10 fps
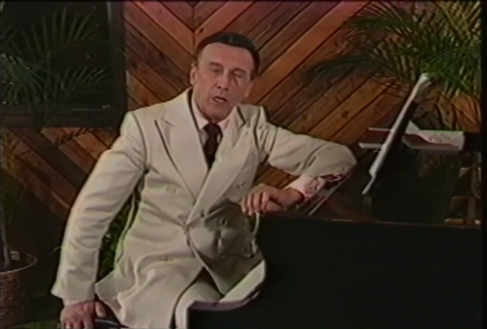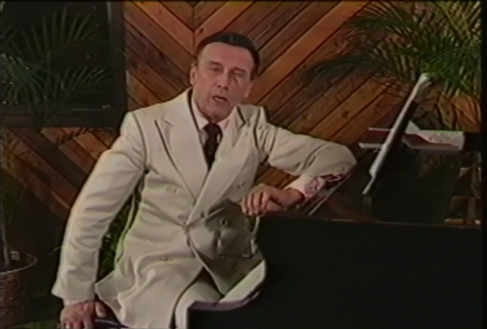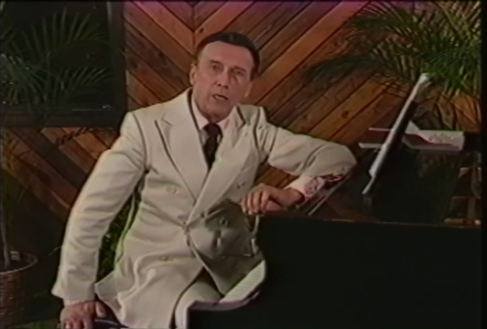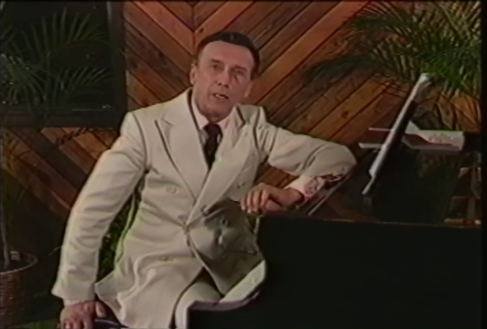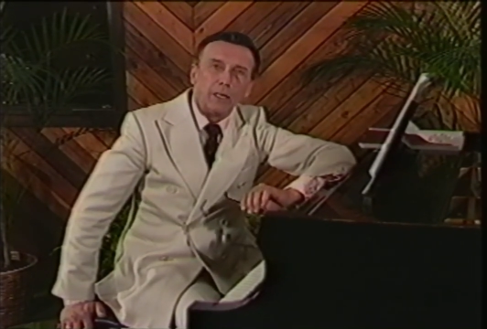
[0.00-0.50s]

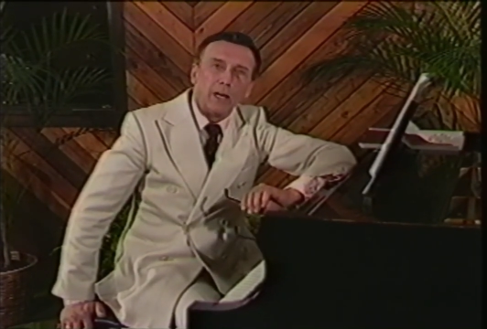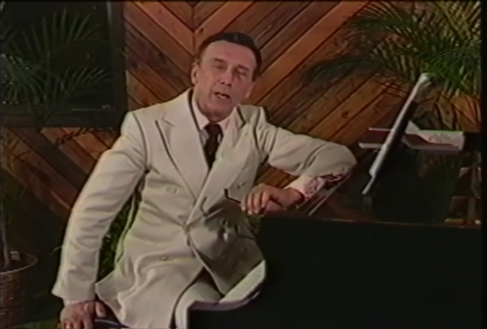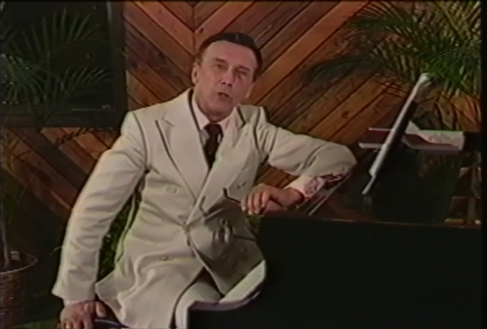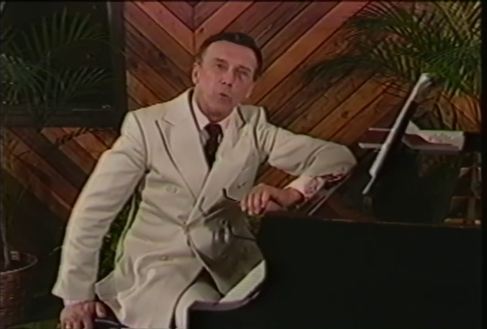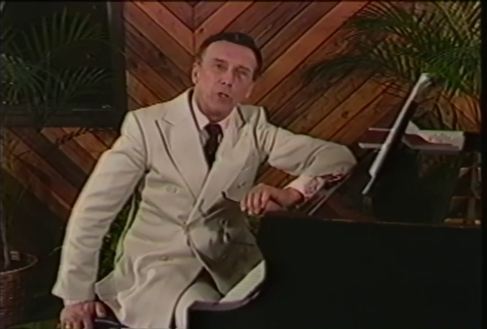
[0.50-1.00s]
I
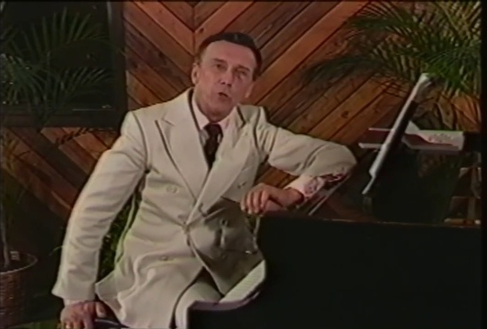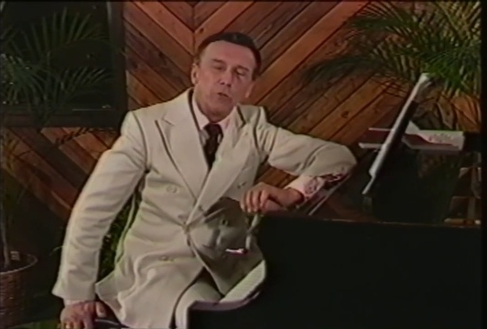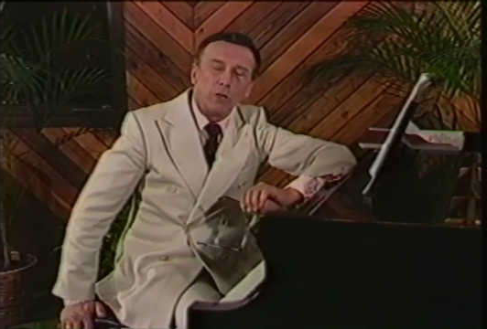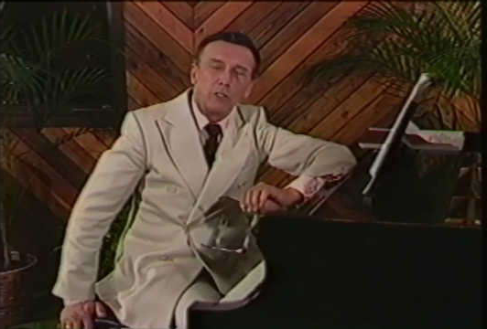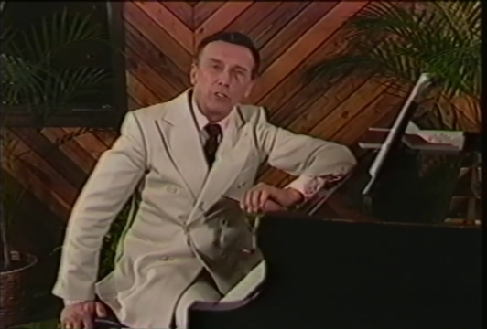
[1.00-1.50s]
don't know whether you
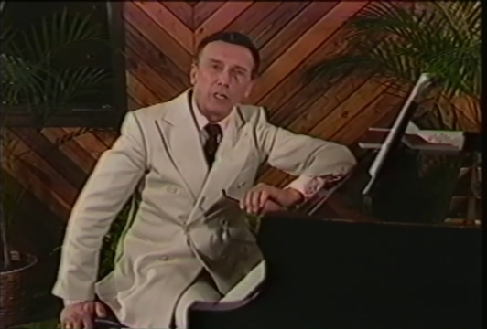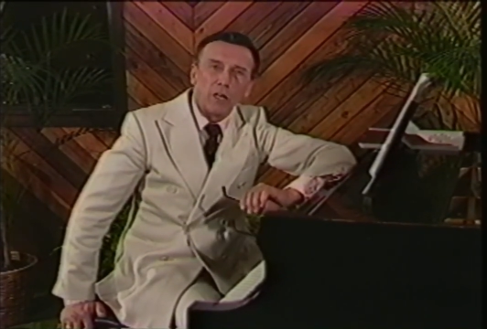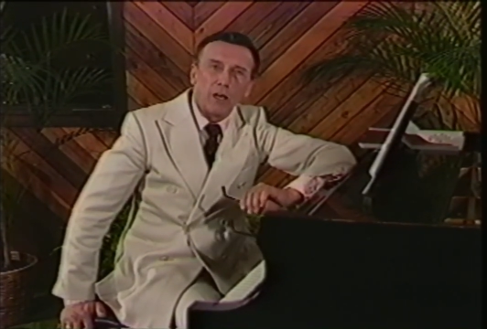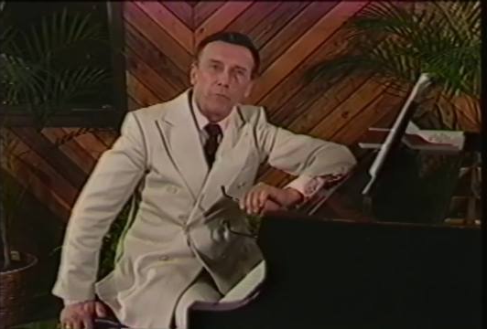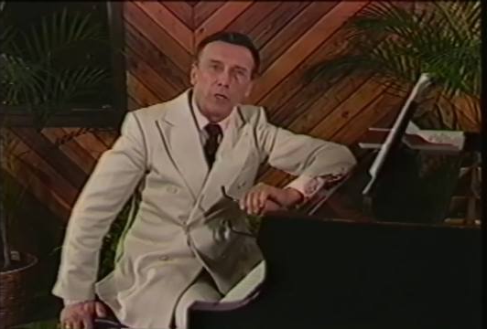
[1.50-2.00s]
noticed it or
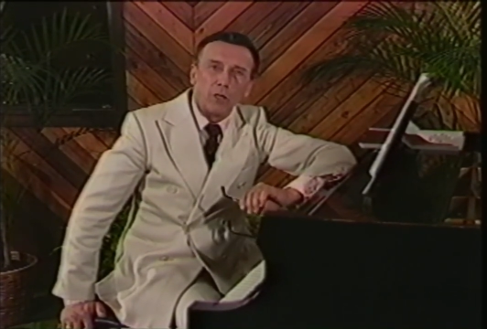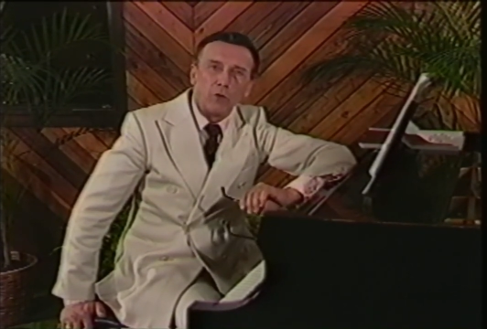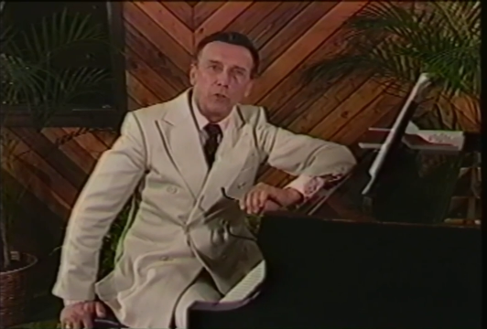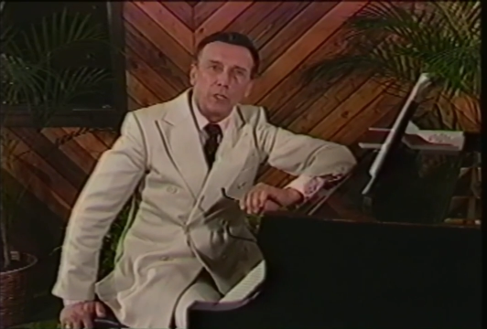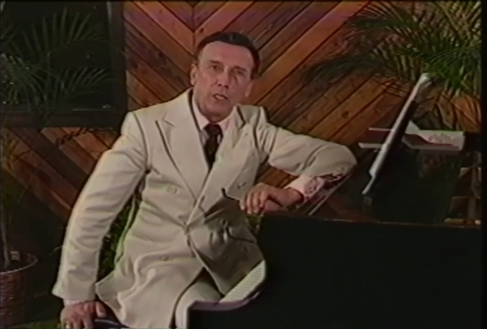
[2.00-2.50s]
not, but
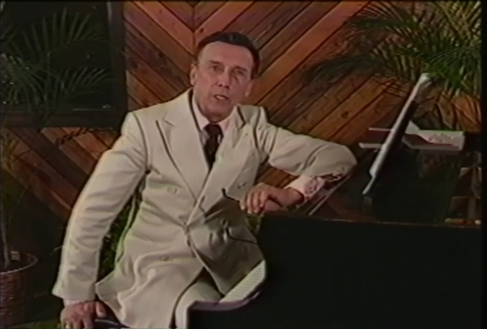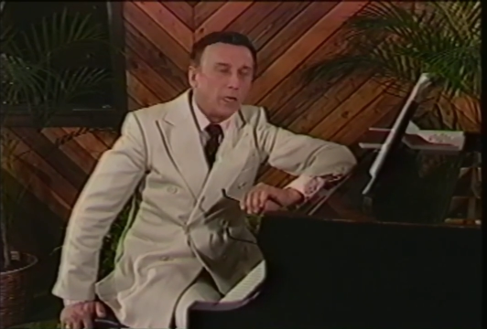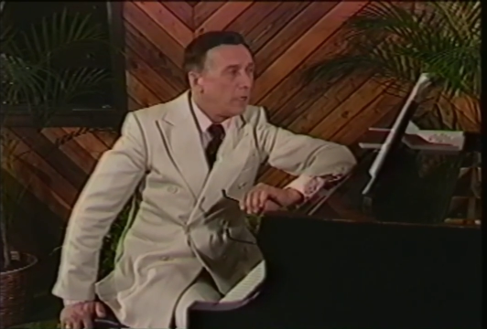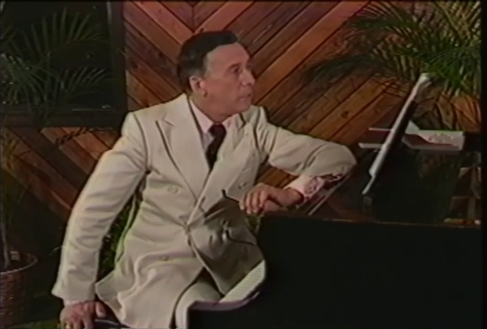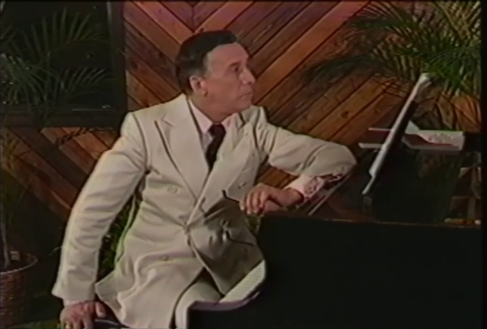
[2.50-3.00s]
on
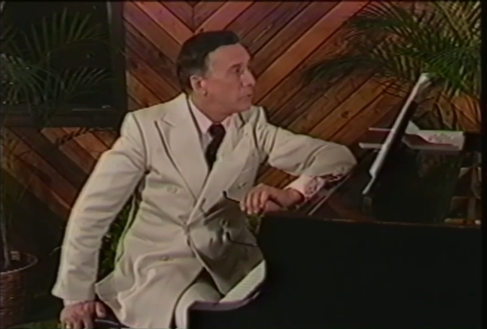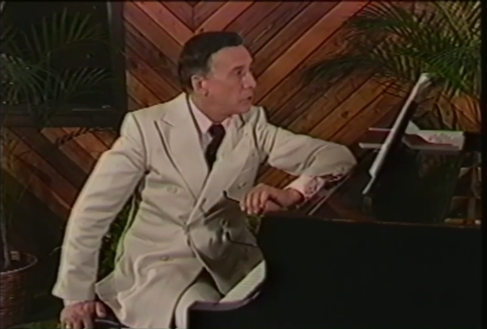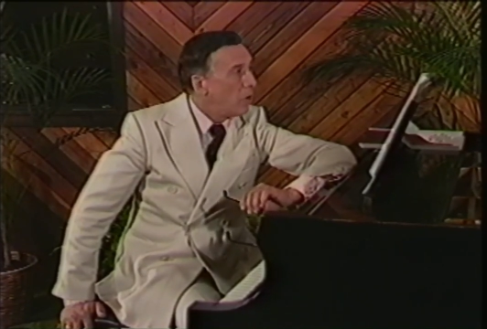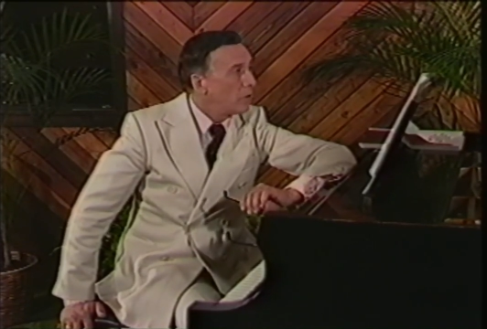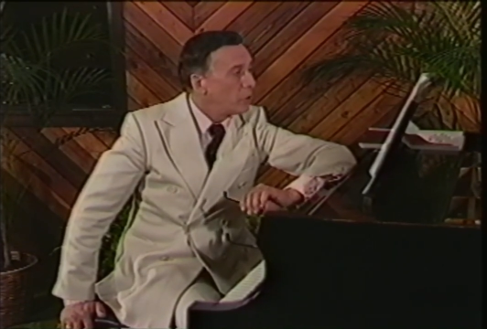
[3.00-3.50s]
the
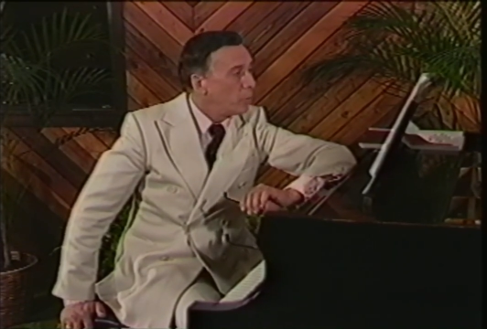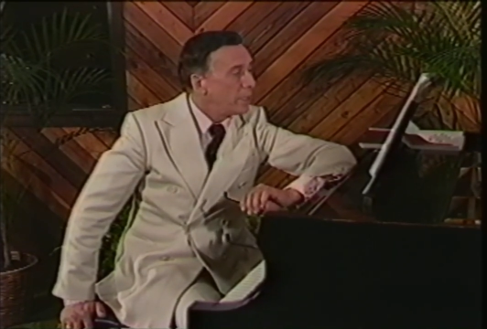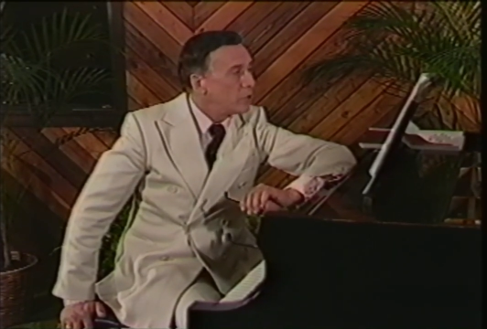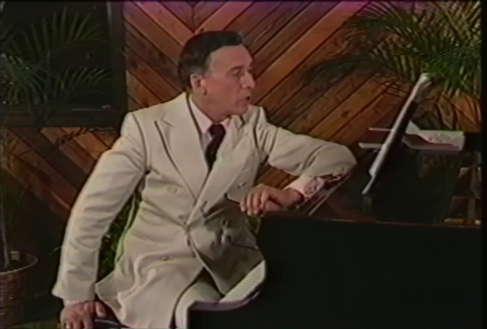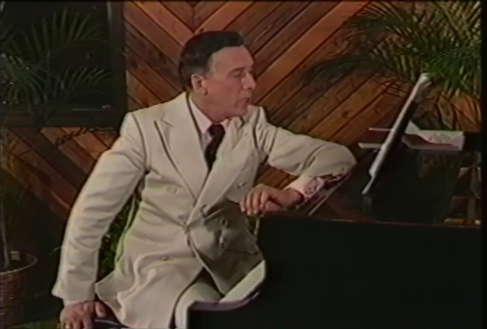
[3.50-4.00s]
song that
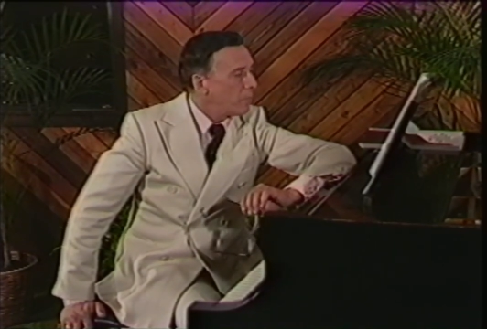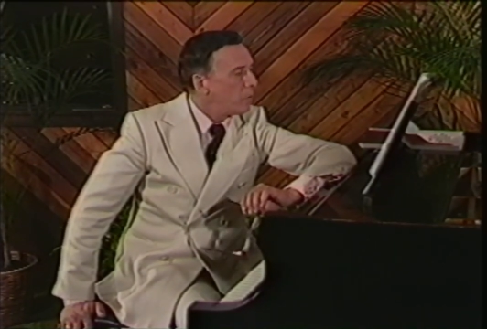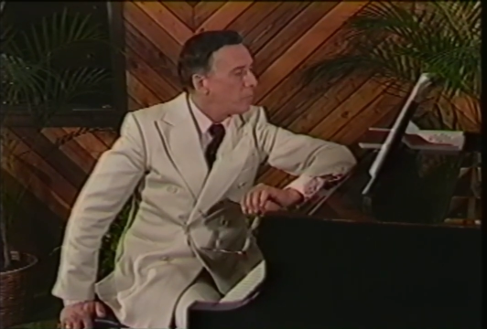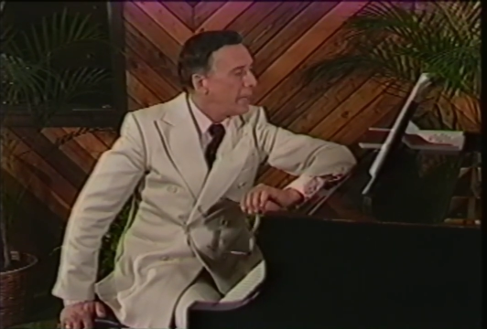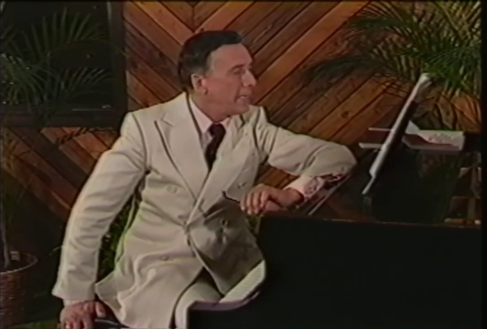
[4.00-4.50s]
we took up
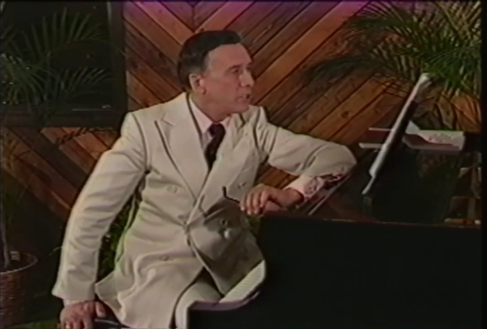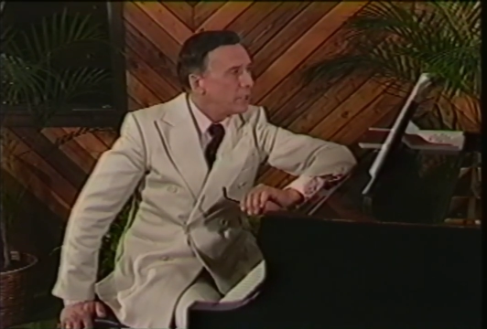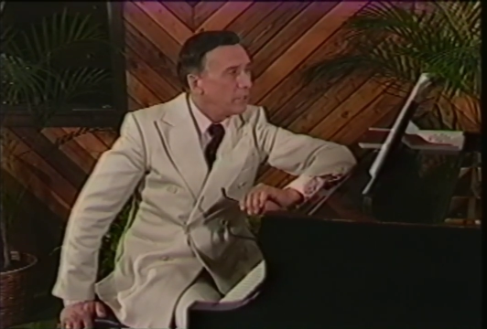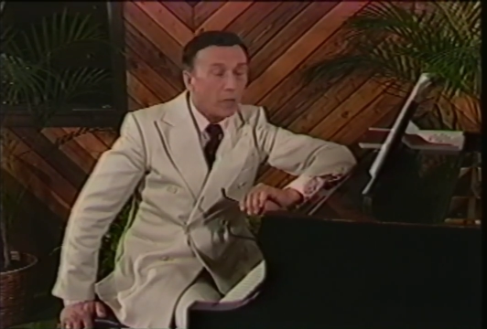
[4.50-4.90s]
on page 10,